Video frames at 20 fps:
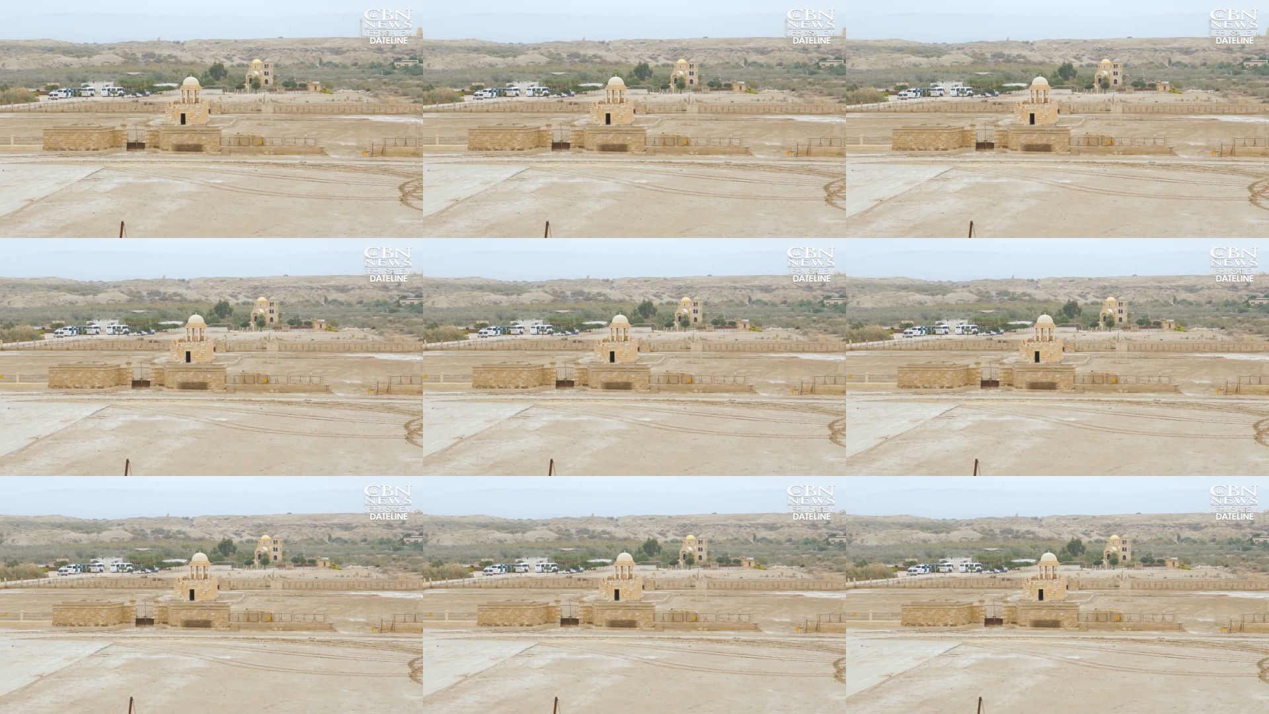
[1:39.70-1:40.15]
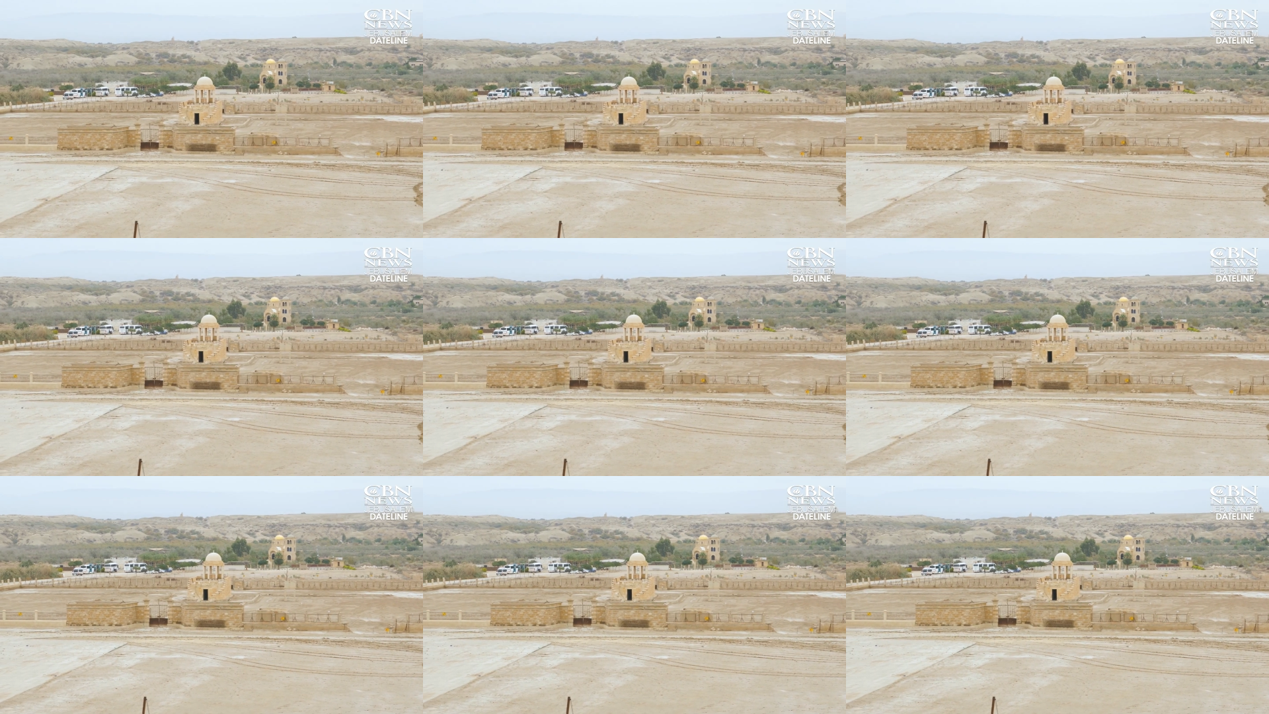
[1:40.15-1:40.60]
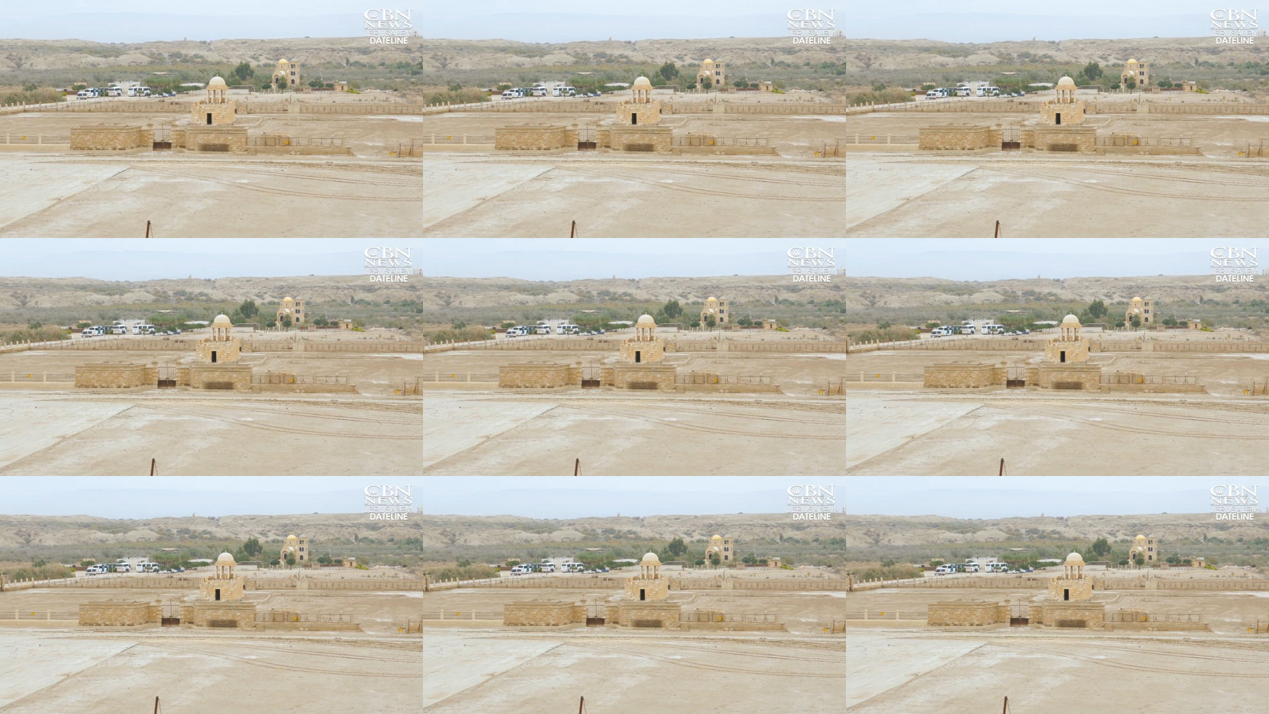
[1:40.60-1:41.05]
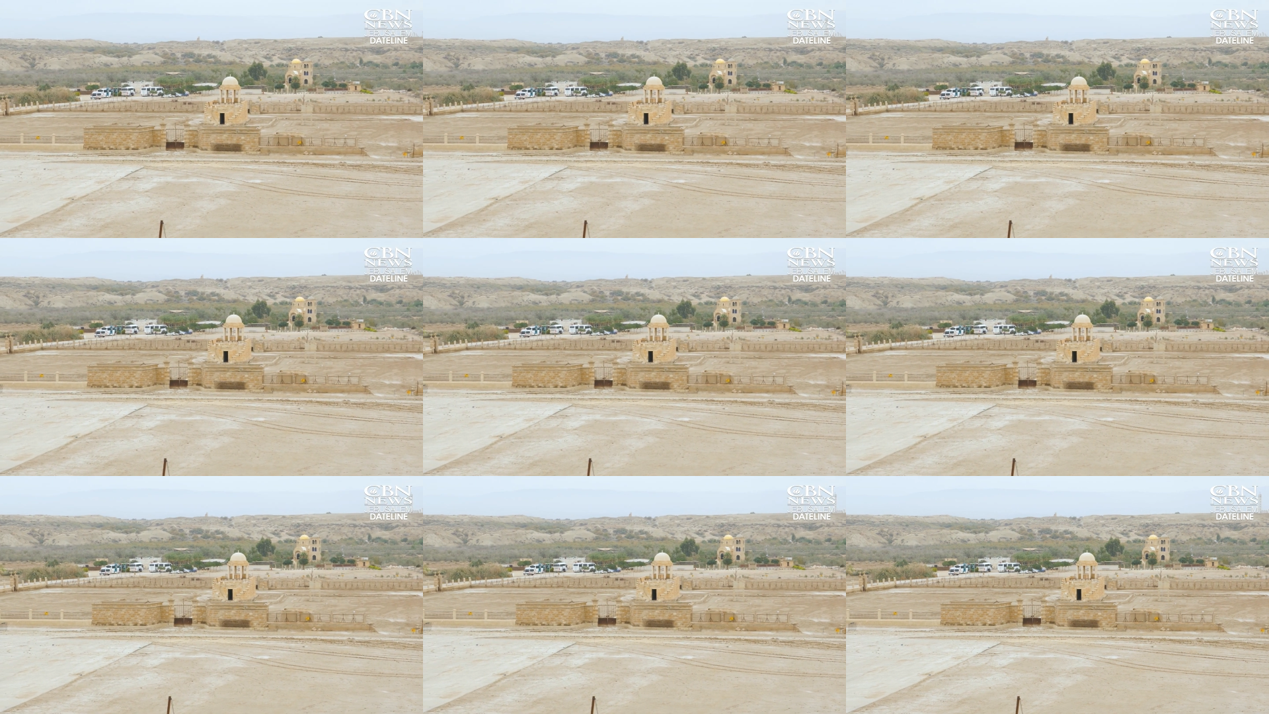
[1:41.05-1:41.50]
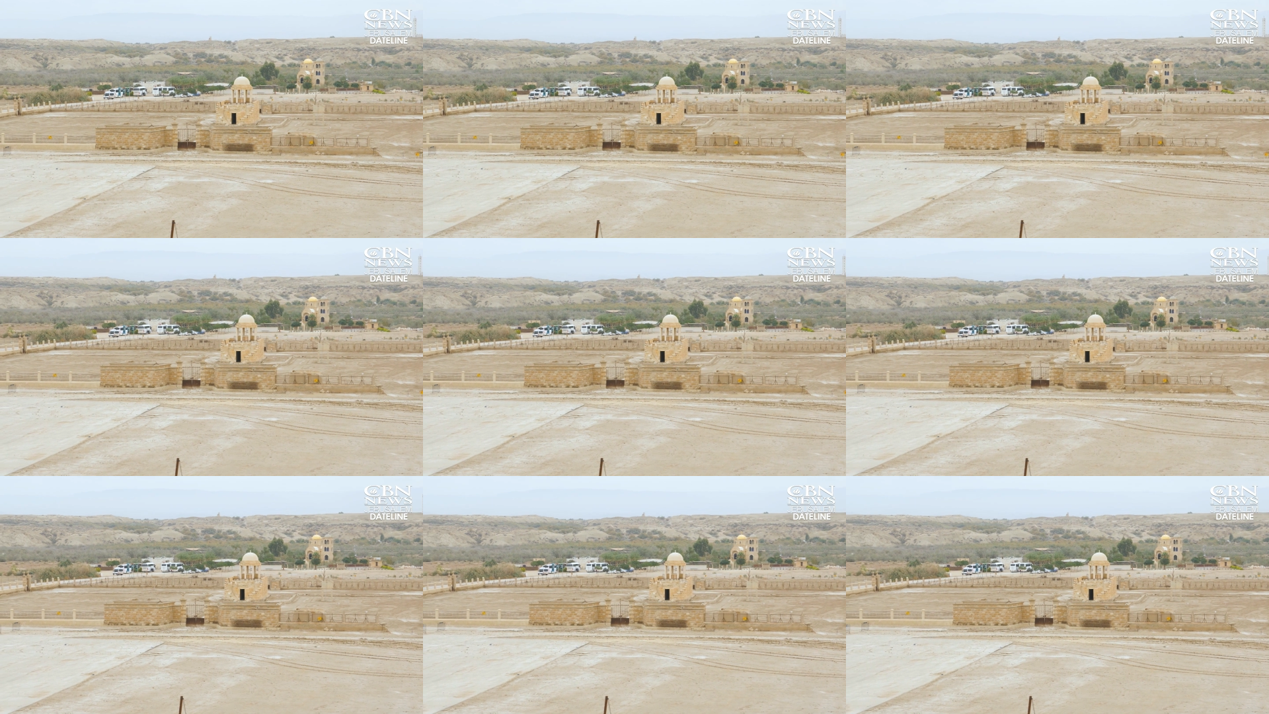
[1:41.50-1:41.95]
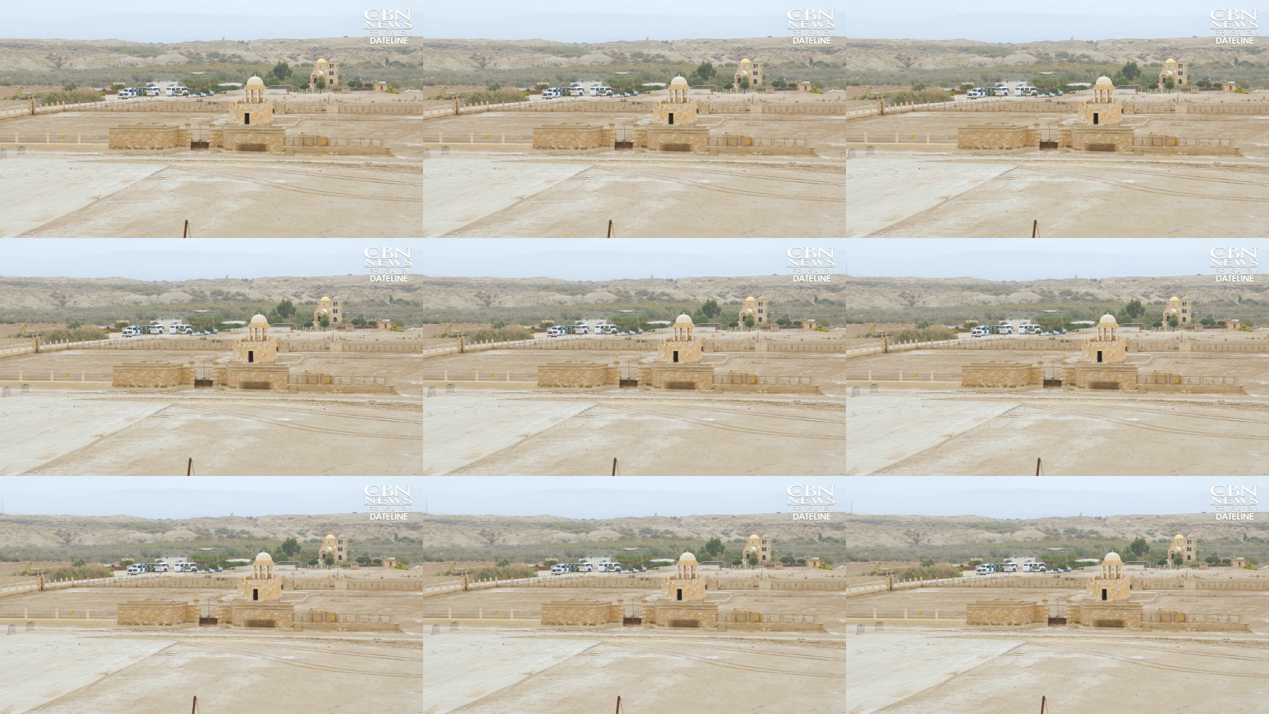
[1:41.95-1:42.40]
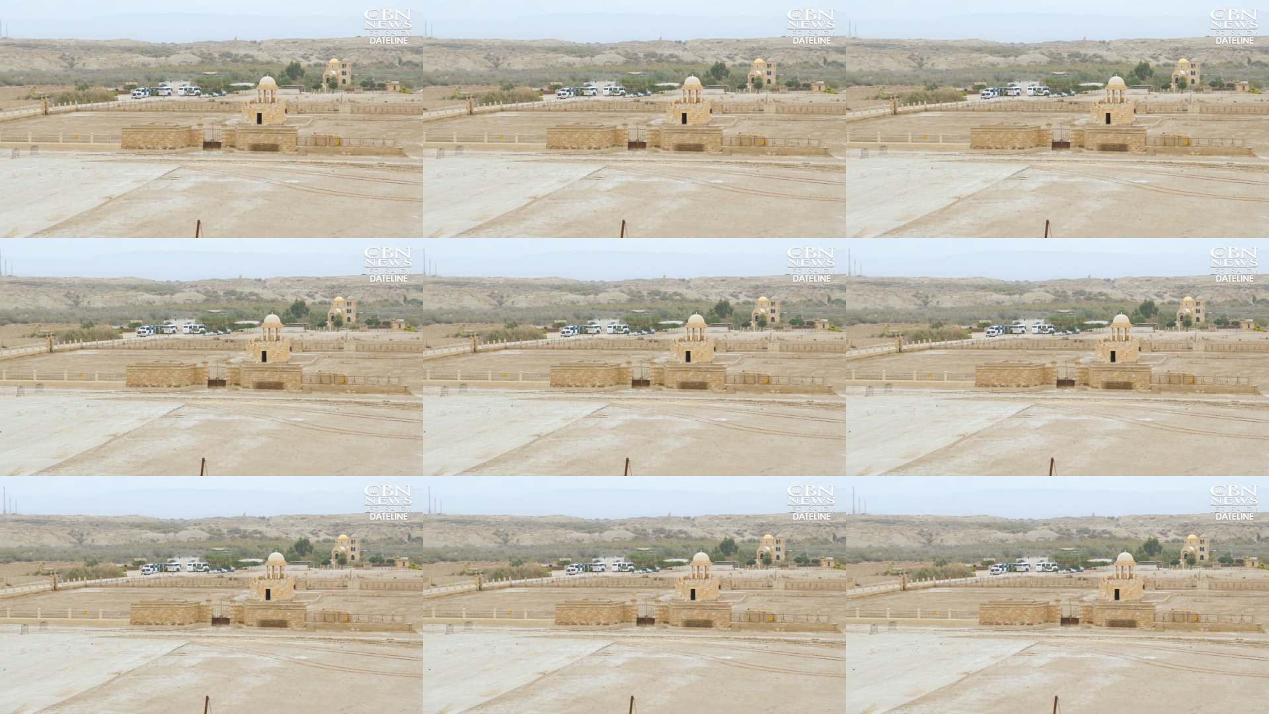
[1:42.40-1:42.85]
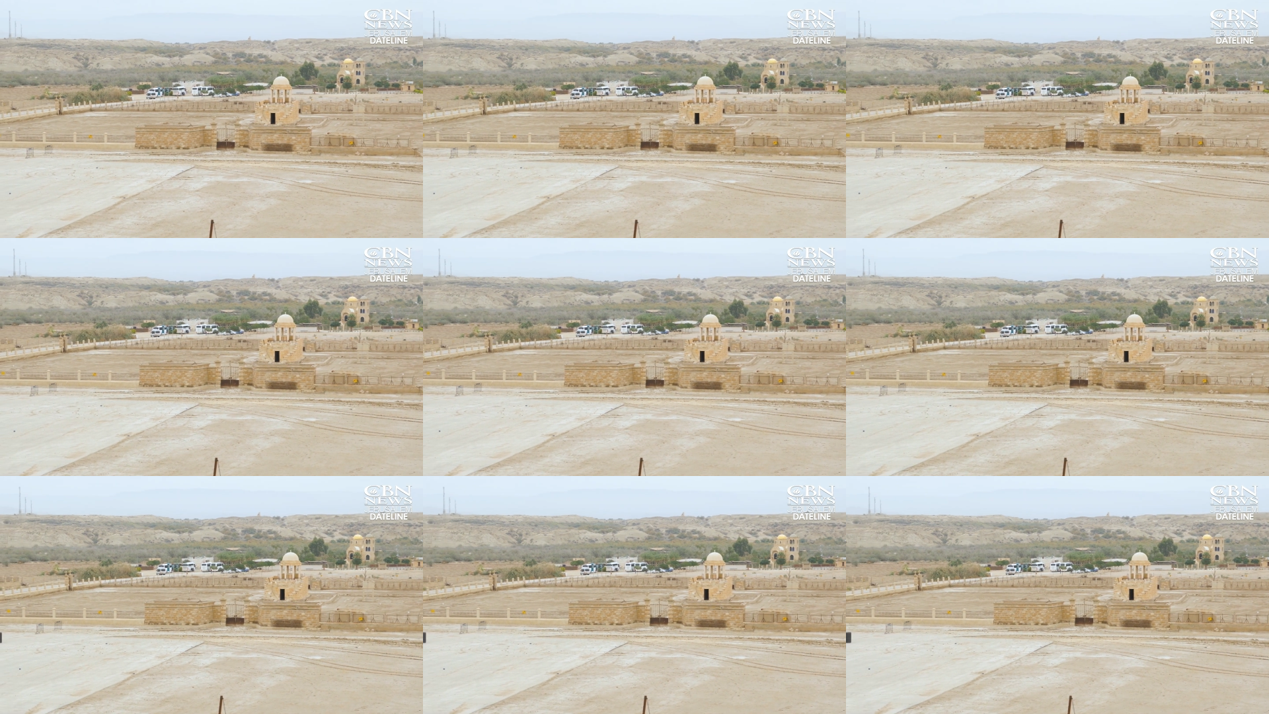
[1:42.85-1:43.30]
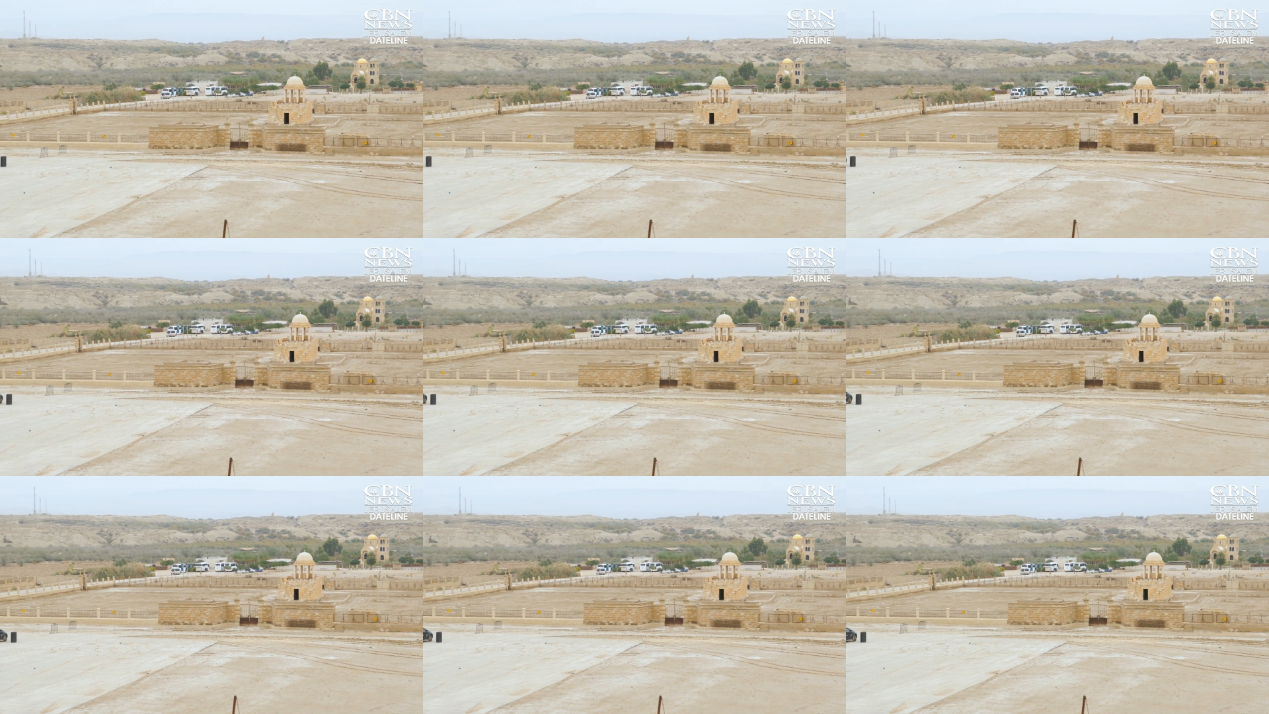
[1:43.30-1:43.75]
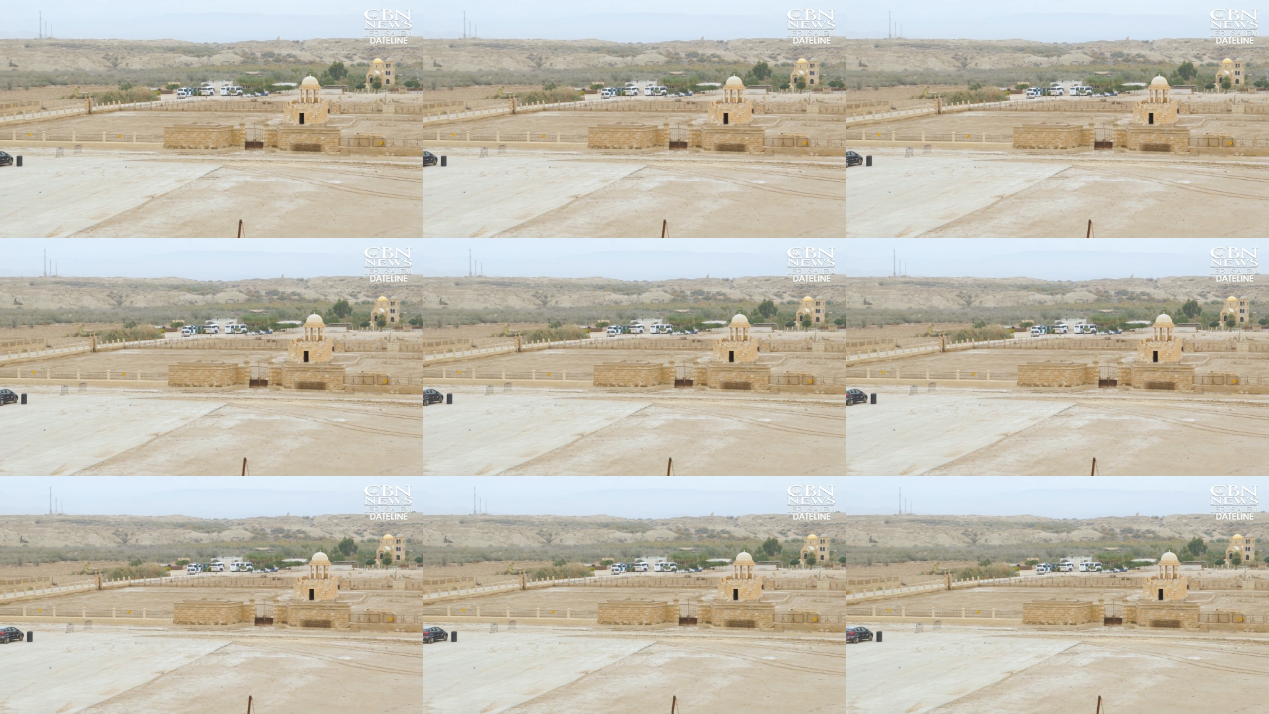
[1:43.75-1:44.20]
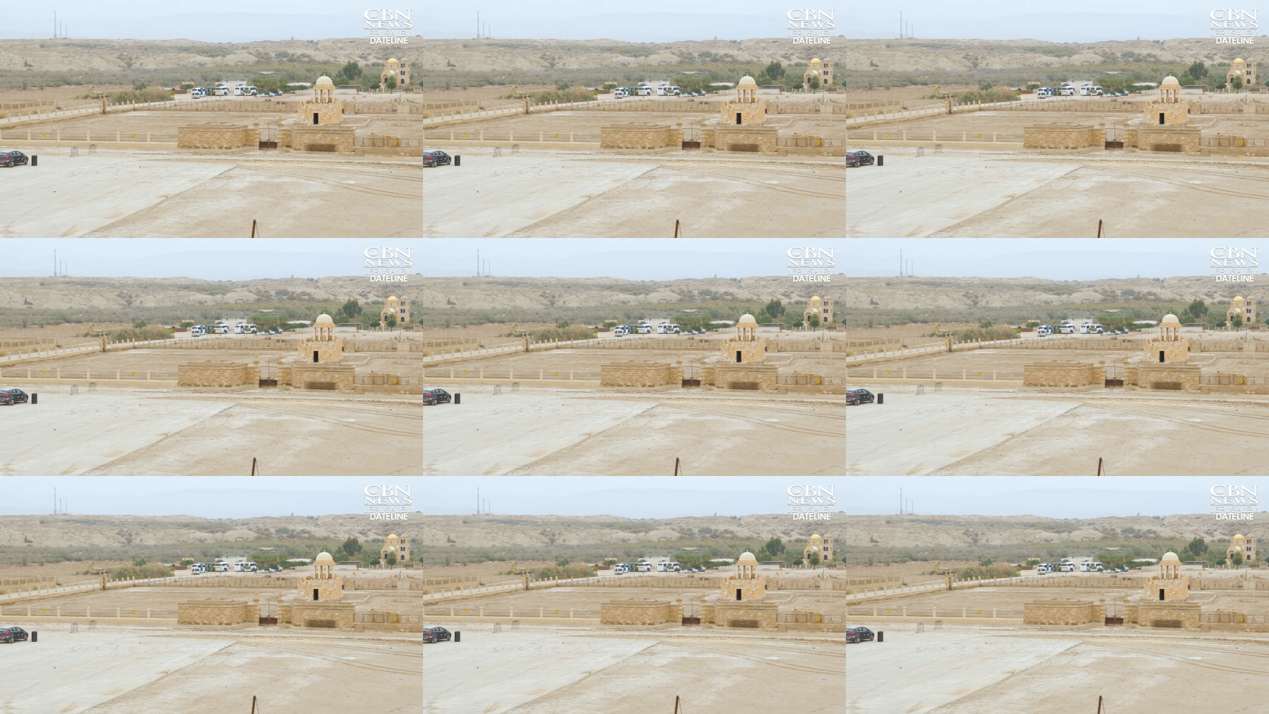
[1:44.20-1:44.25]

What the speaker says: [unreadable: no face in view]